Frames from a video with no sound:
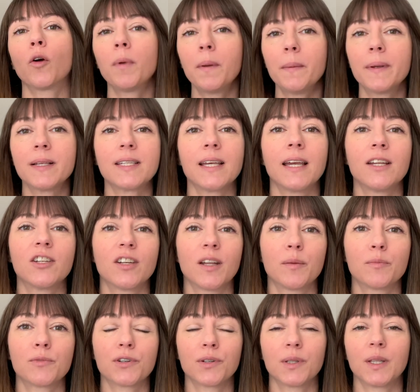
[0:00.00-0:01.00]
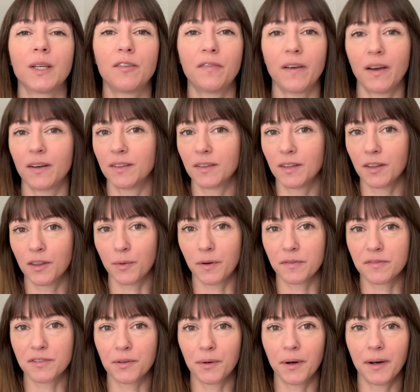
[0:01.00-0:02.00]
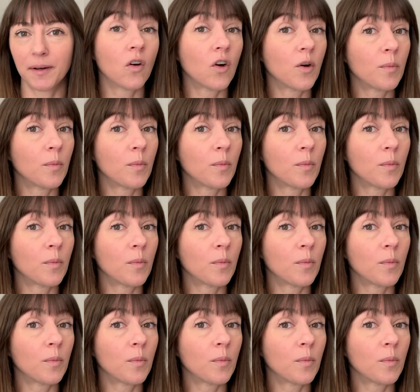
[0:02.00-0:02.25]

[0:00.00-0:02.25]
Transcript: or maybe it's the H&M shirt that you found at the thrift store,